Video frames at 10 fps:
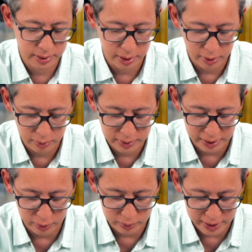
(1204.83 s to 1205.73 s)
So
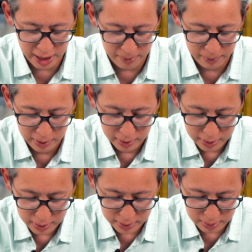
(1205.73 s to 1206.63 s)
single tap
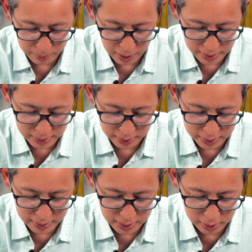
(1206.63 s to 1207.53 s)
is to pause and
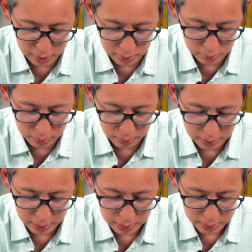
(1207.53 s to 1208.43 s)
continue.
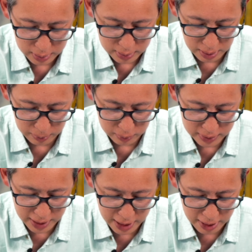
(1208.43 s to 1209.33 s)
Double
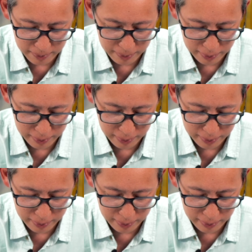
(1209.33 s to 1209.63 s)
tap,